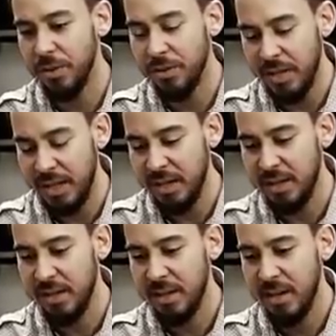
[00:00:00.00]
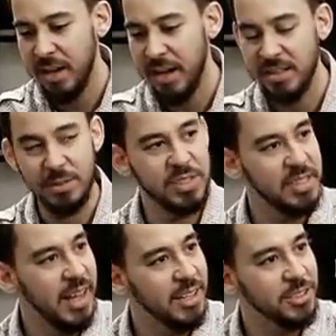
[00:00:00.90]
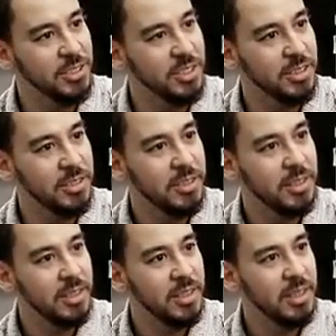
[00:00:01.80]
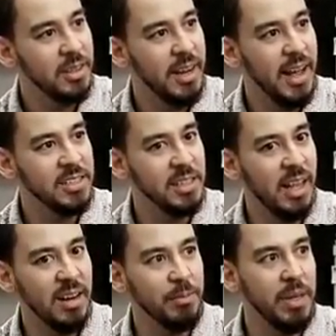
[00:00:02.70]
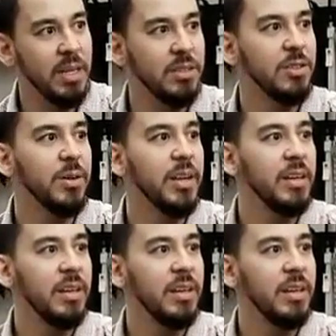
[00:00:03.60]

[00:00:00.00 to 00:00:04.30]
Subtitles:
unique and substantial that has a lot of meat to it.